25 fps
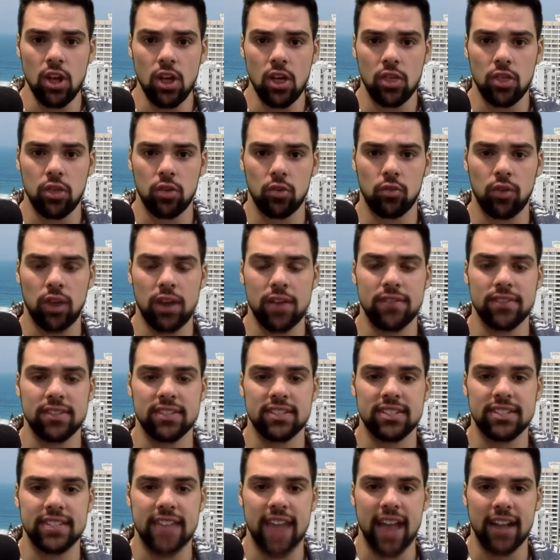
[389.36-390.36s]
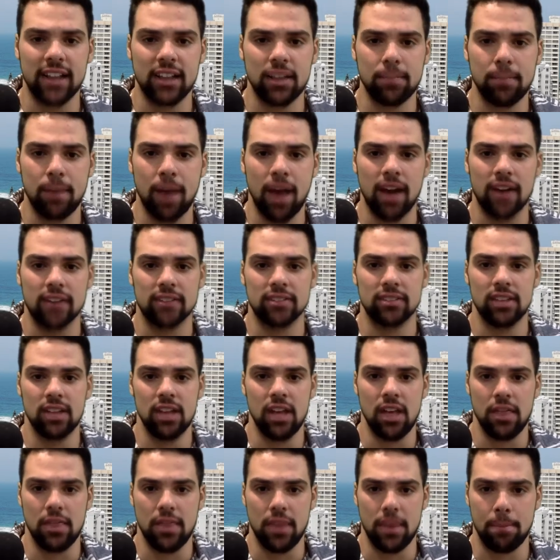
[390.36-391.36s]
The Ravens stacked the box.
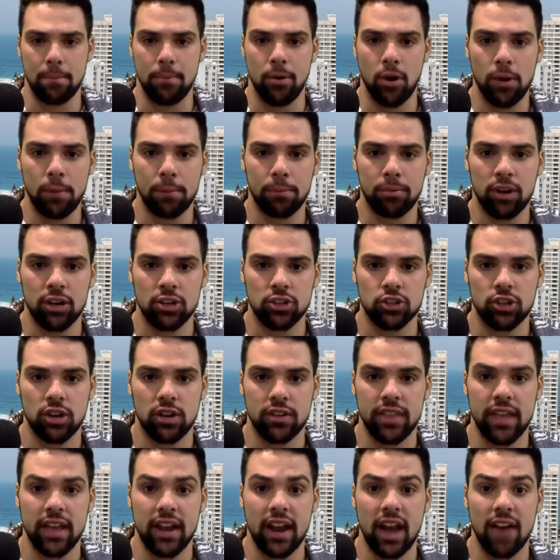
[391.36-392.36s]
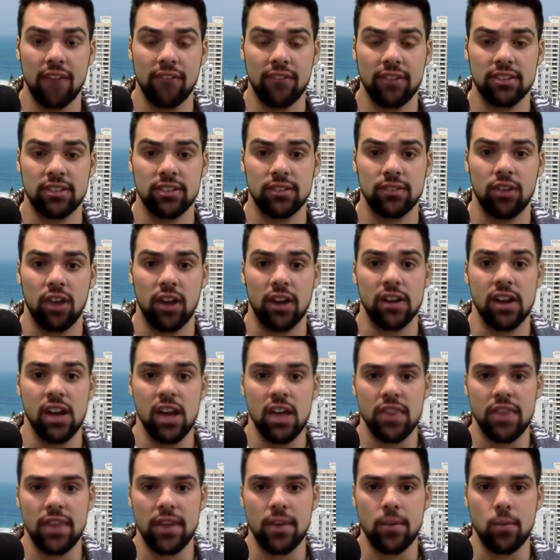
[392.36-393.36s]
They put pressure on that offensive line.
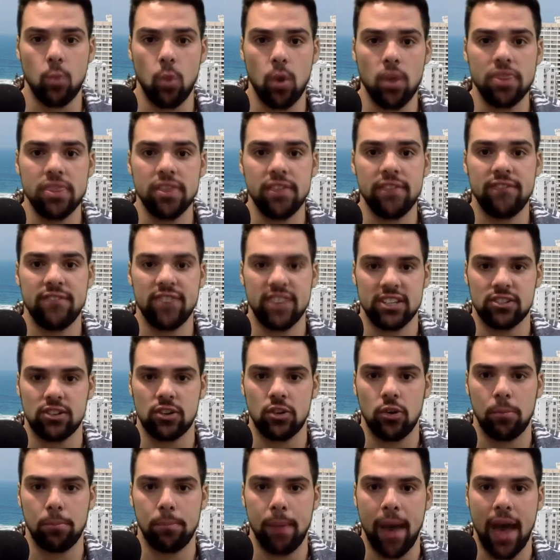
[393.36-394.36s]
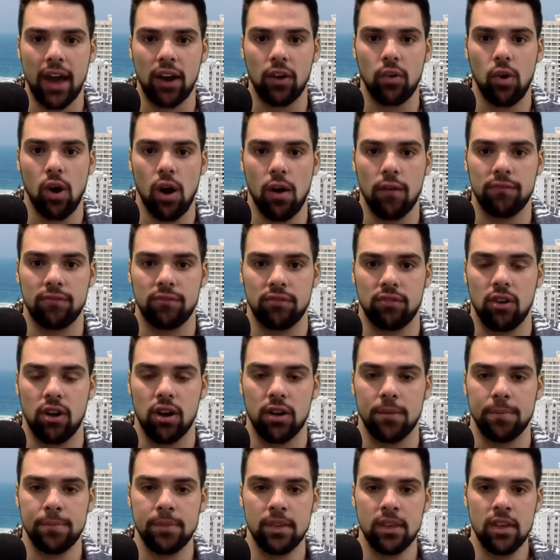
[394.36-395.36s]
They won the physical battle up
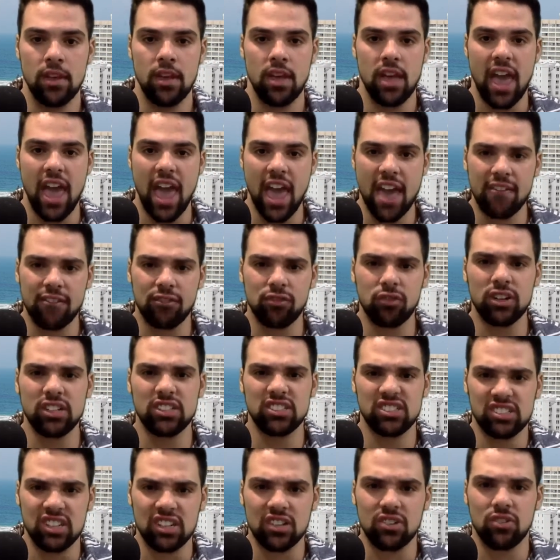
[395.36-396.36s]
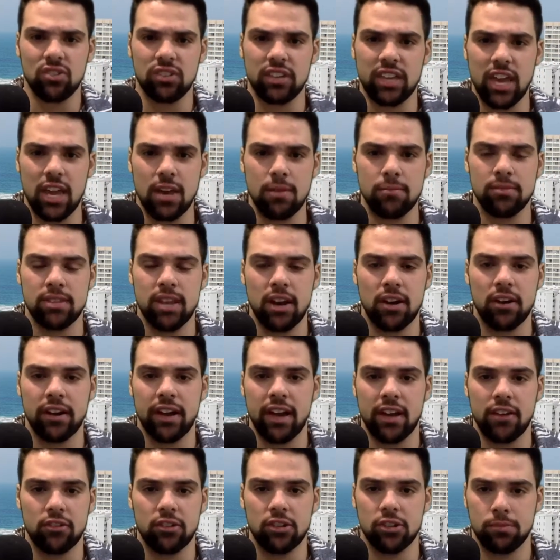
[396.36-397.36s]
front. Every single game Derrick
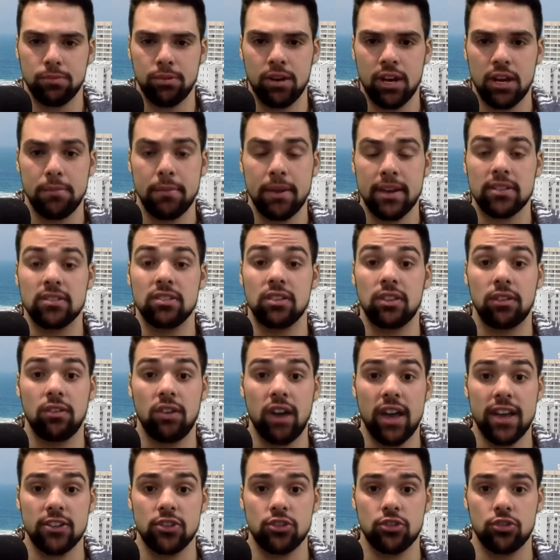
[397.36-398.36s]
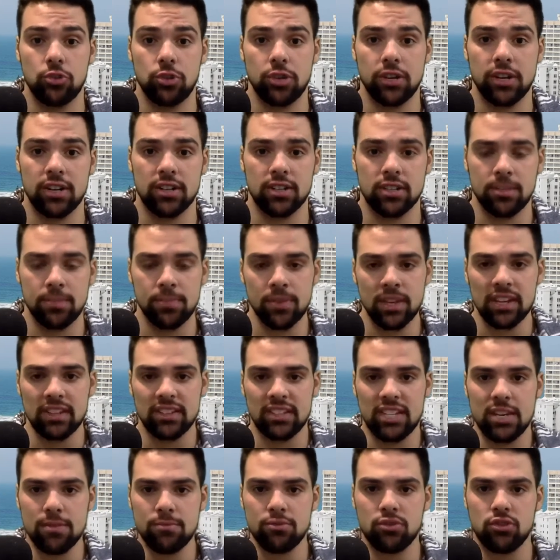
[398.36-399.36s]
Henry's played basically the last 2 years,
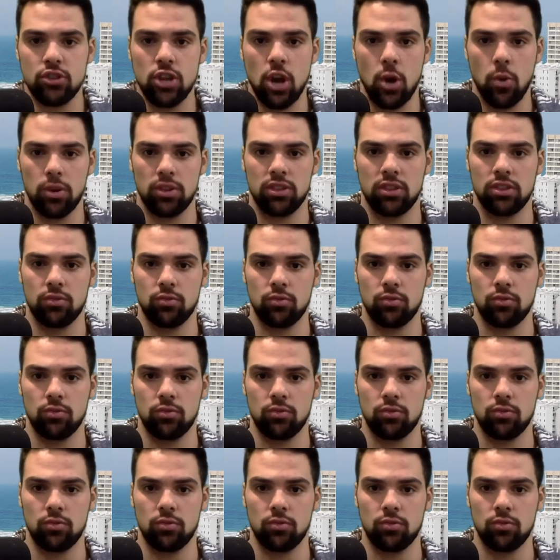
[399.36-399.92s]
teams know what